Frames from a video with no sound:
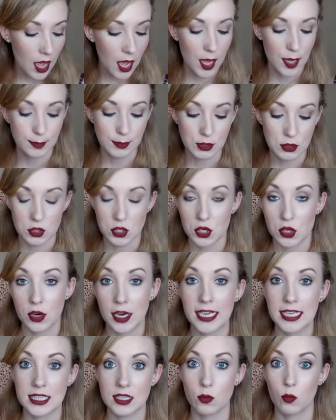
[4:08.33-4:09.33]
Um, so it's a
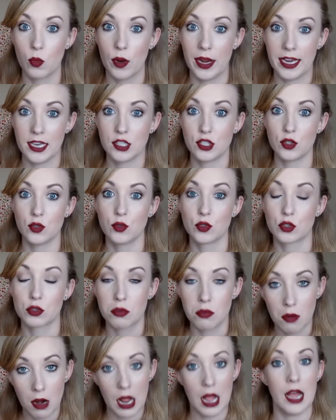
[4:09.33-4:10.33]
great way to
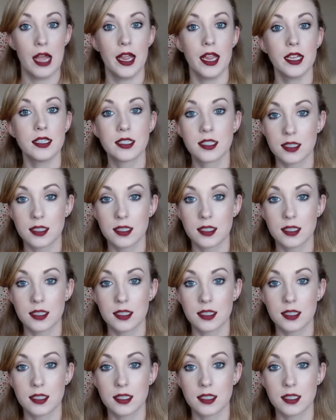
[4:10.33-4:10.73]
try